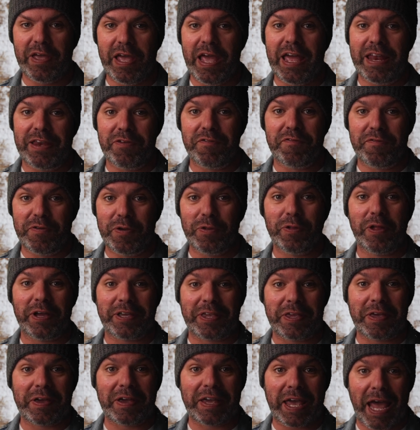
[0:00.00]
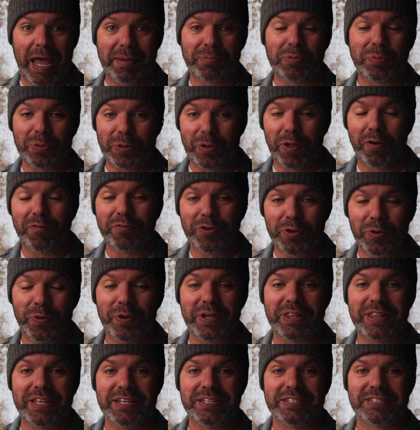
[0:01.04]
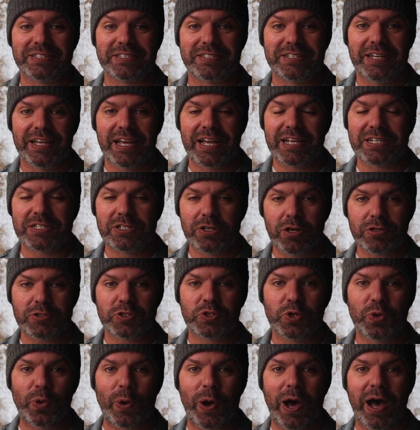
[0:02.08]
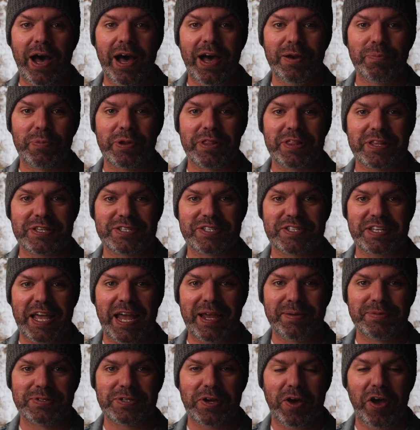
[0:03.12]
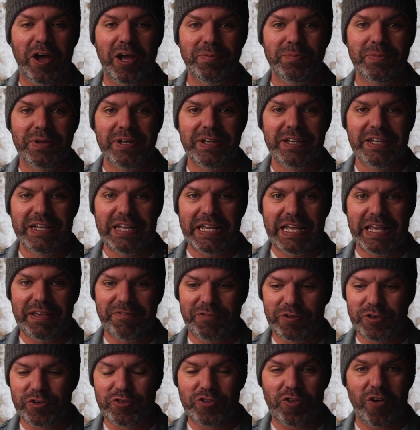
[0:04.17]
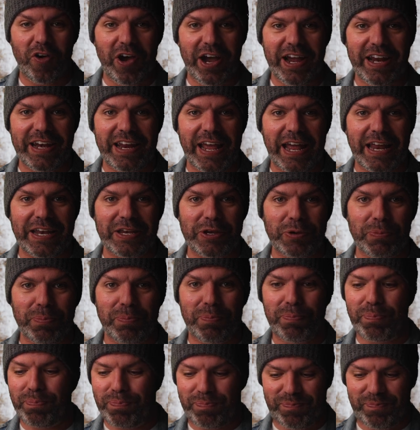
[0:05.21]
and you feel like you're capable of doing this. It's not too hard, but at the same time, if you try it and you